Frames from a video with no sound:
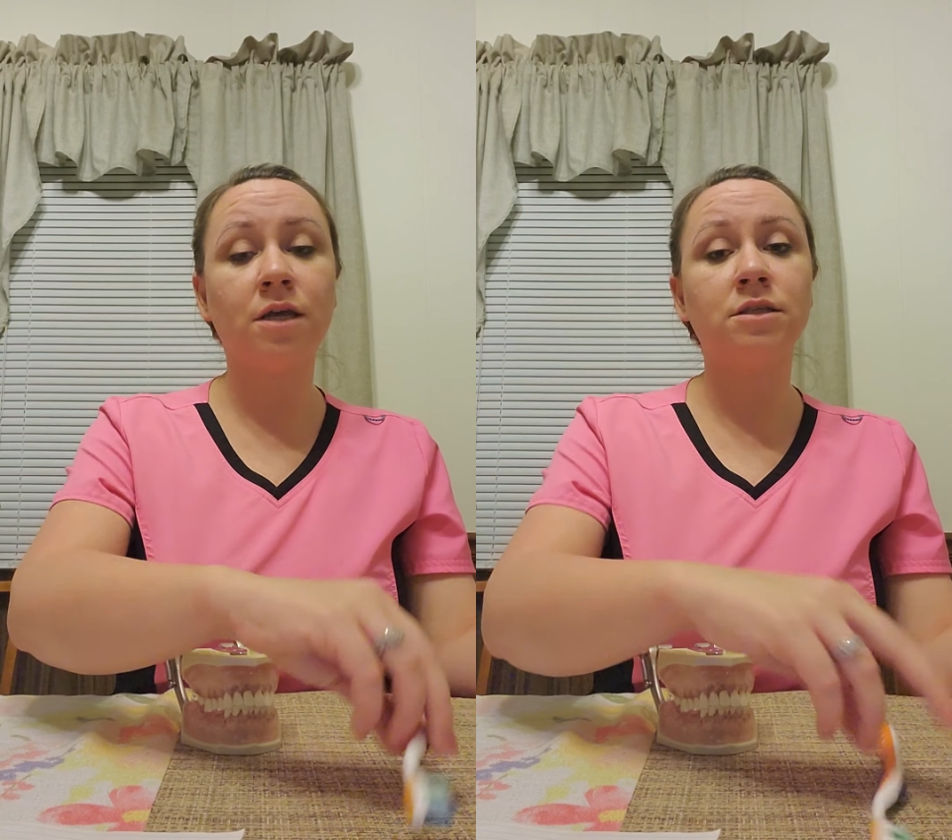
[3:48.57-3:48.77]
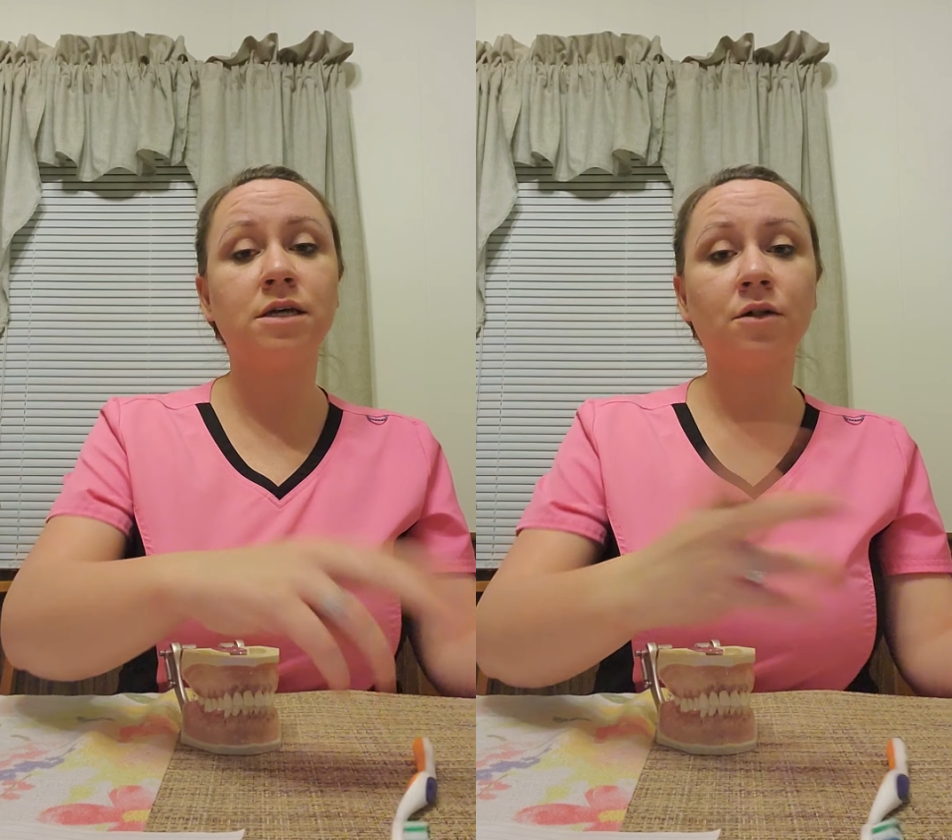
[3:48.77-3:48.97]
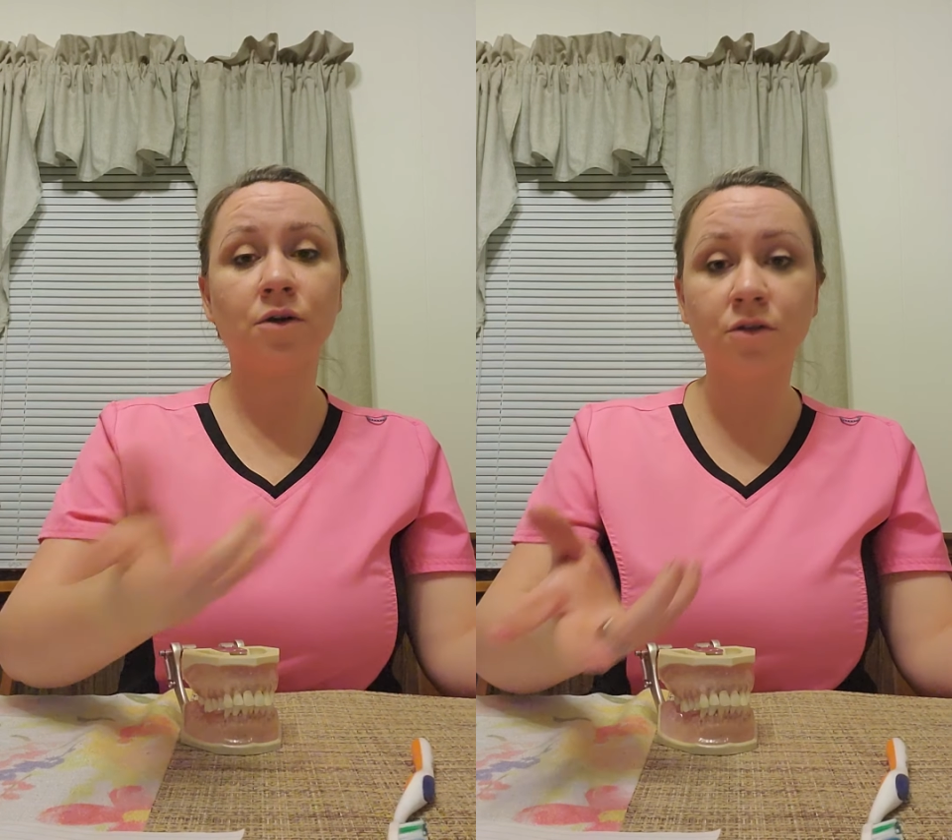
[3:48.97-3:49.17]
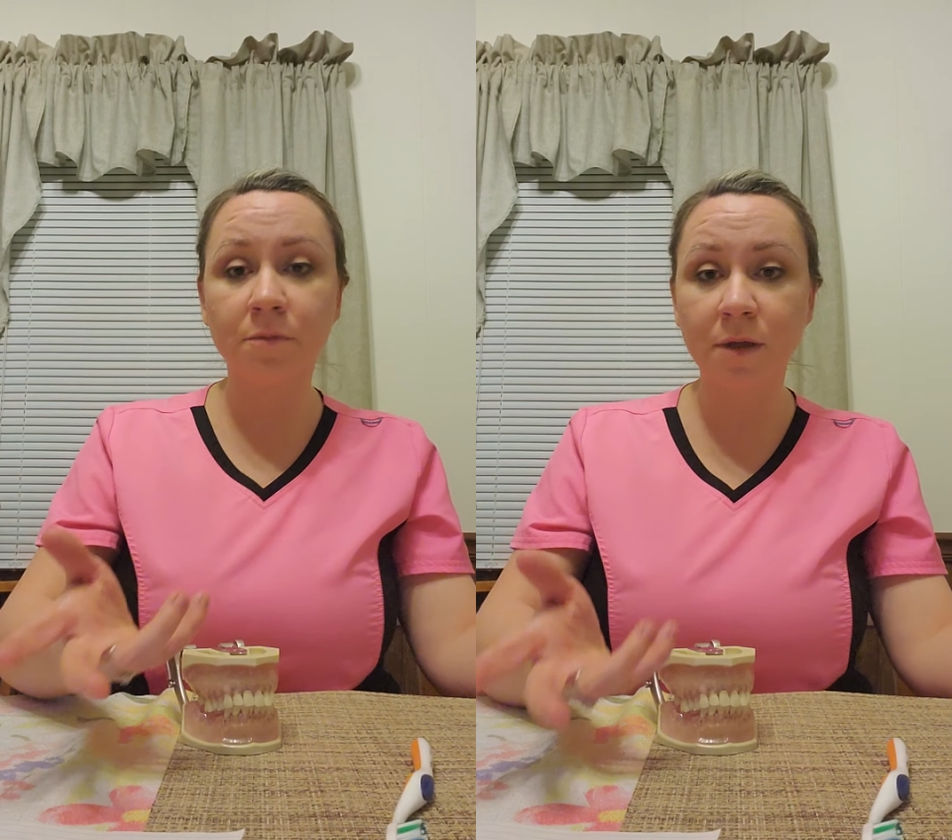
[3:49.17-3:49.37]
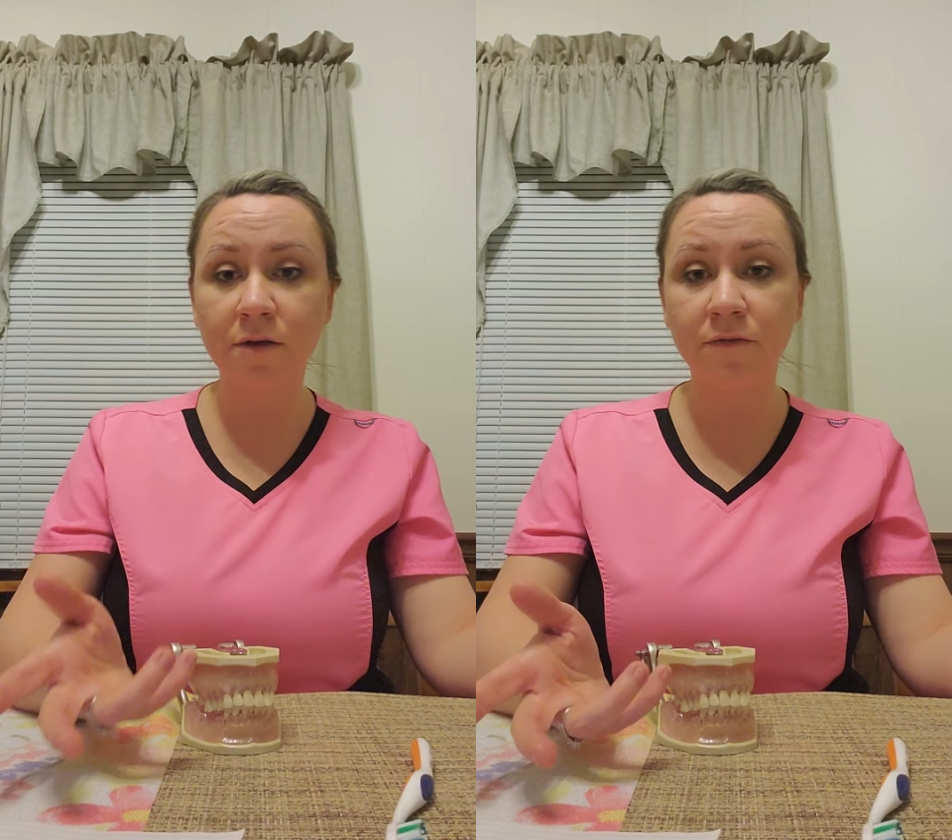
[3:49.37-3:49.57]
and tell her the
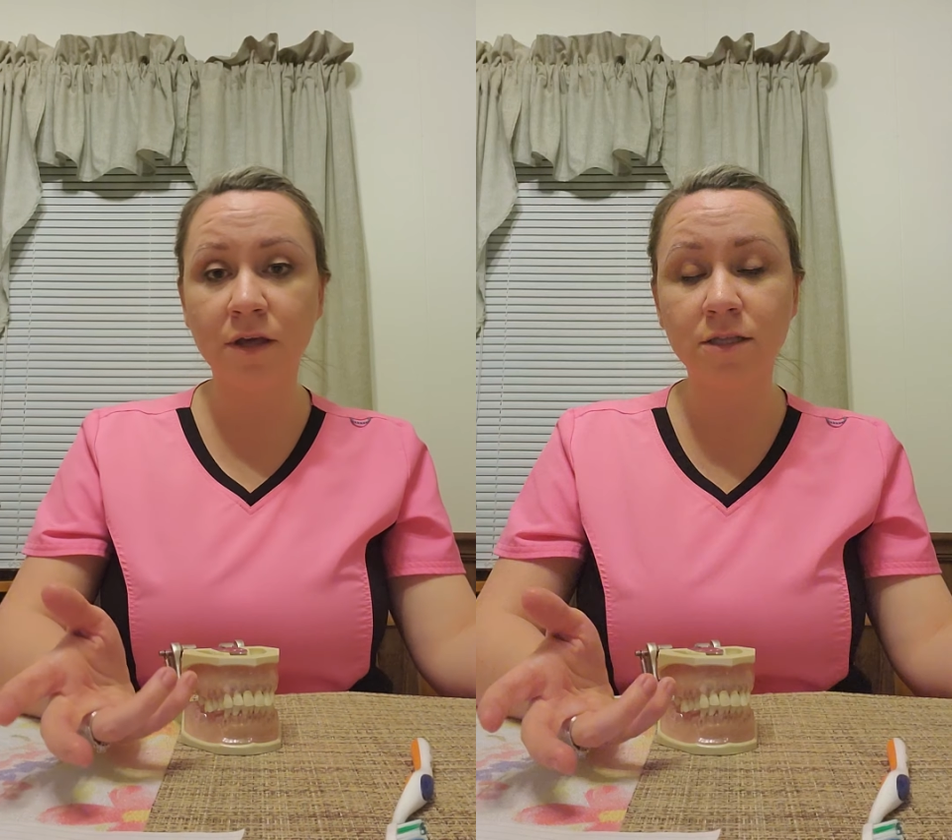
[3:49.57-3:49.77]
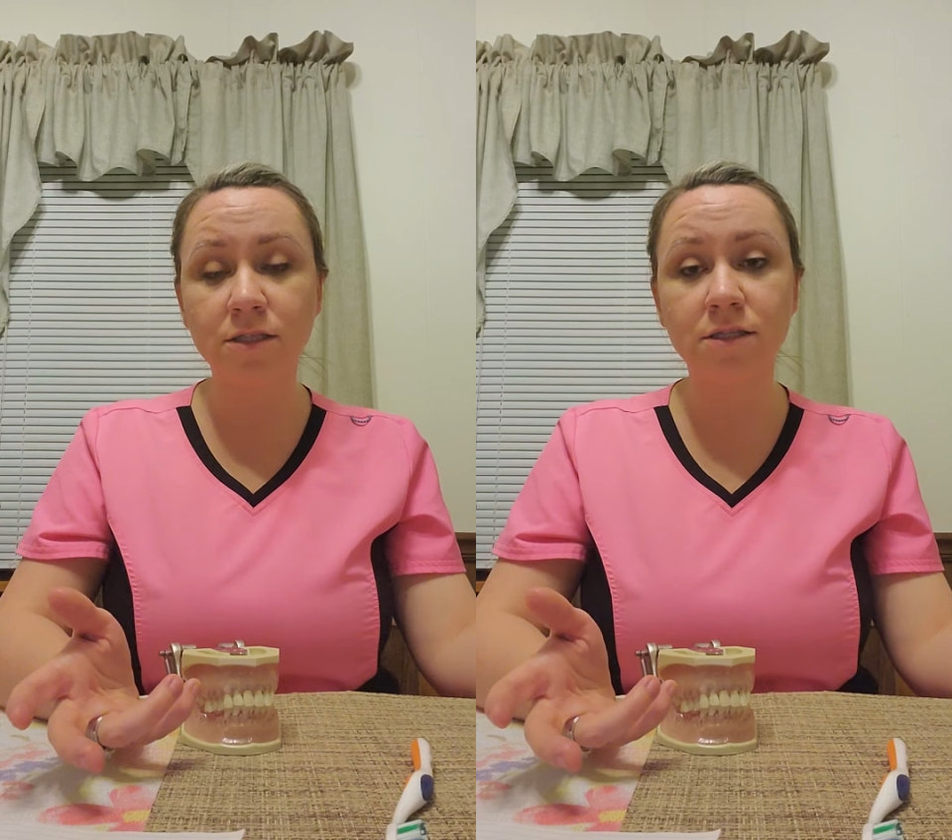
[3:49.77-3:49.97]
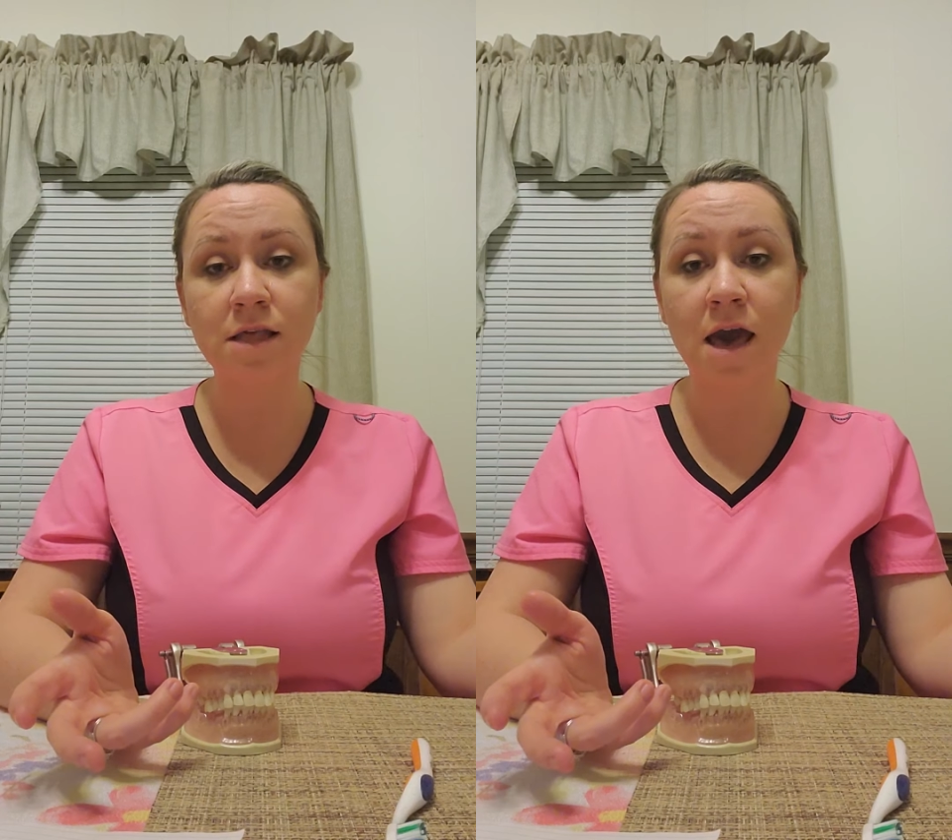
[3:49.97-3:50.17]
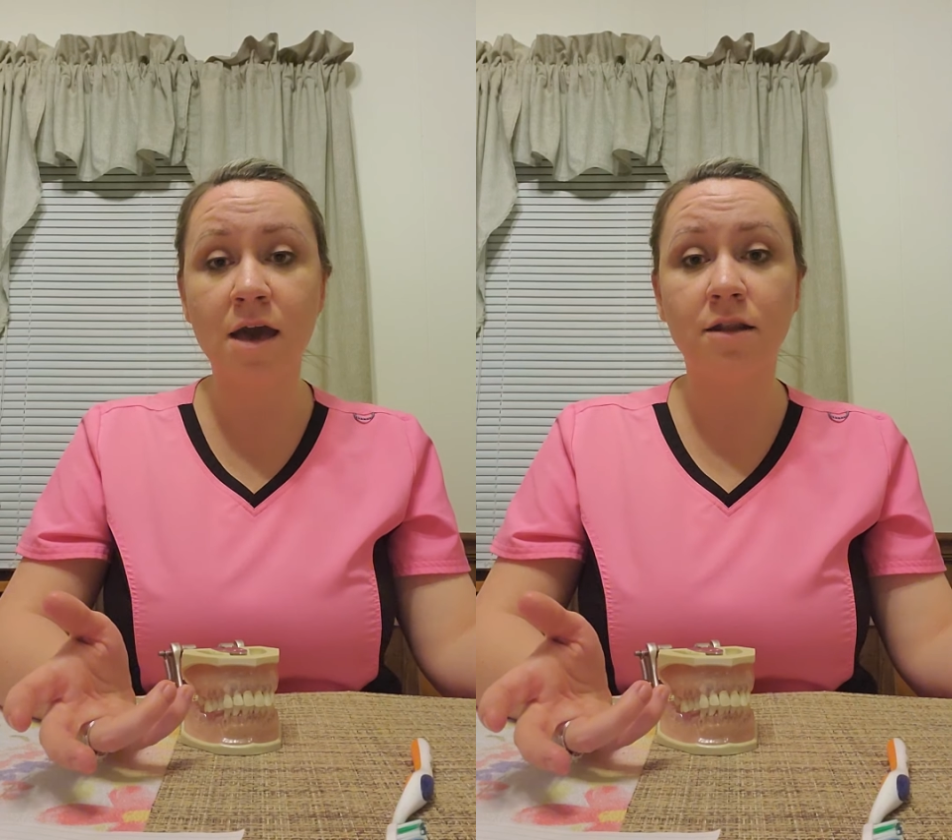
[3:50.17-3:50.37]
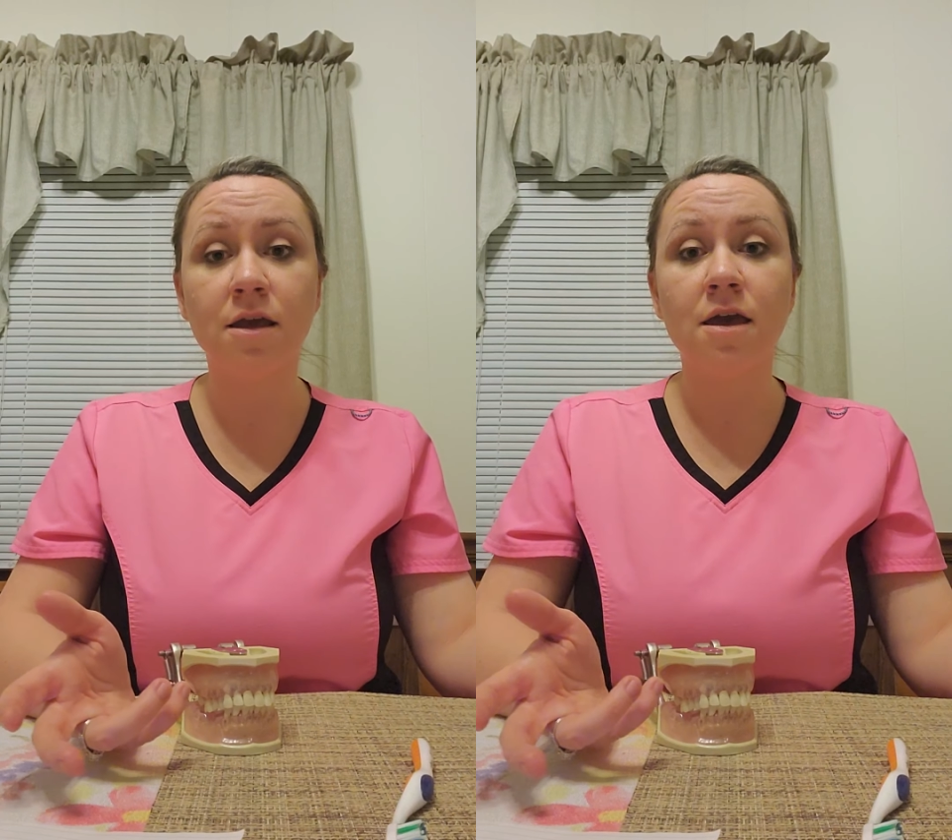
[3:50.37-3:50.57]
benefits, that